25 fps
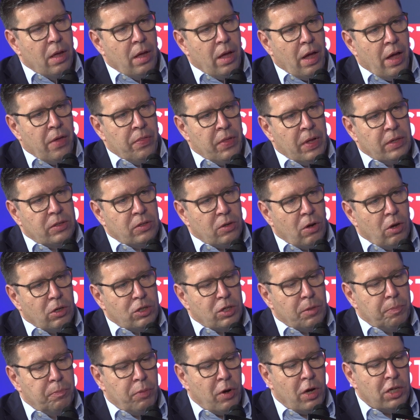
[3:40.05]
And that's
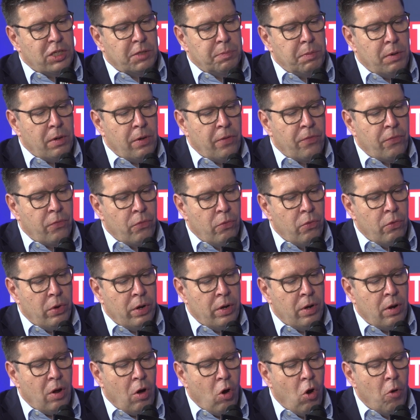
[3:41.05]
also possible through
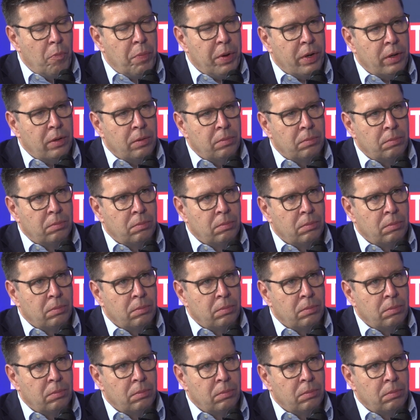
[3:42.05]
an open